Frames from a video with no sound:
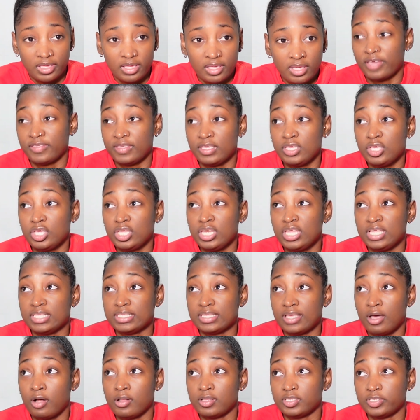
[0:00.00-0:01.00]
I think you need
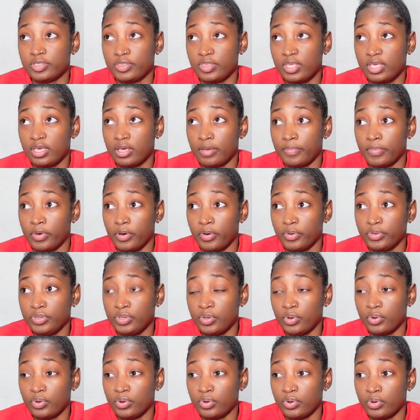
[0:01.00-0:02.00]
to also think about
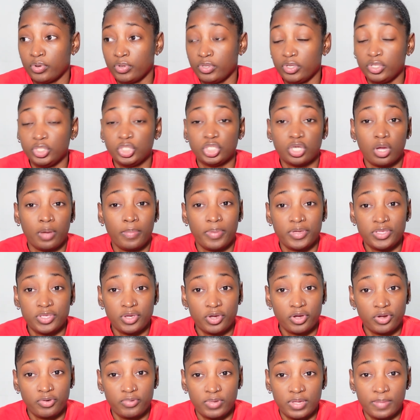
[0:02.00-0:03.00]
your job and your
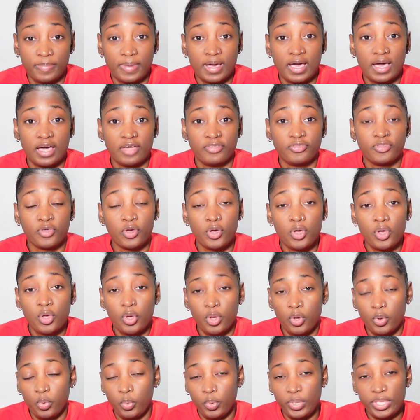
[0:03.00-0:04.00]
career path,
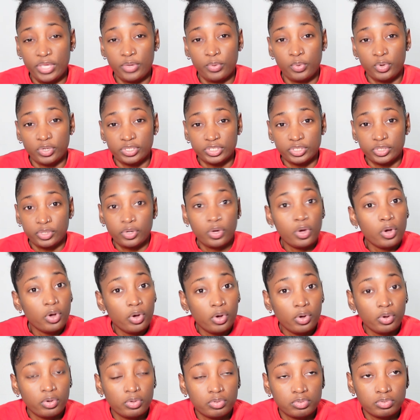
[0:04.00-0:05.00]
where you want to
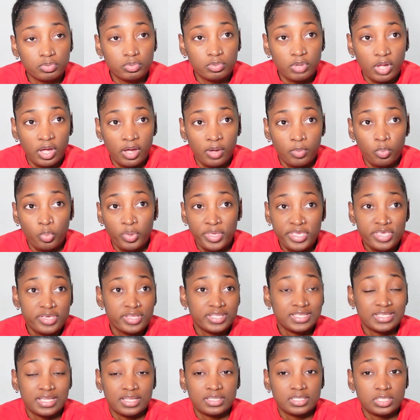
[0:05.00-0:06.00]
go, where you
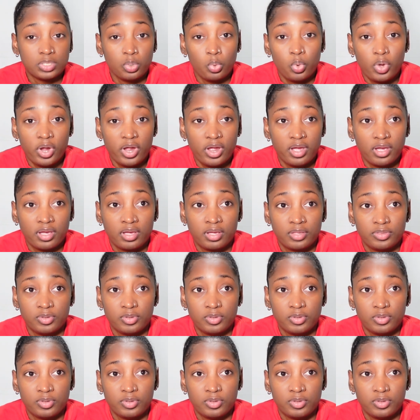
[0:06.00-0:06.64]
intend to work.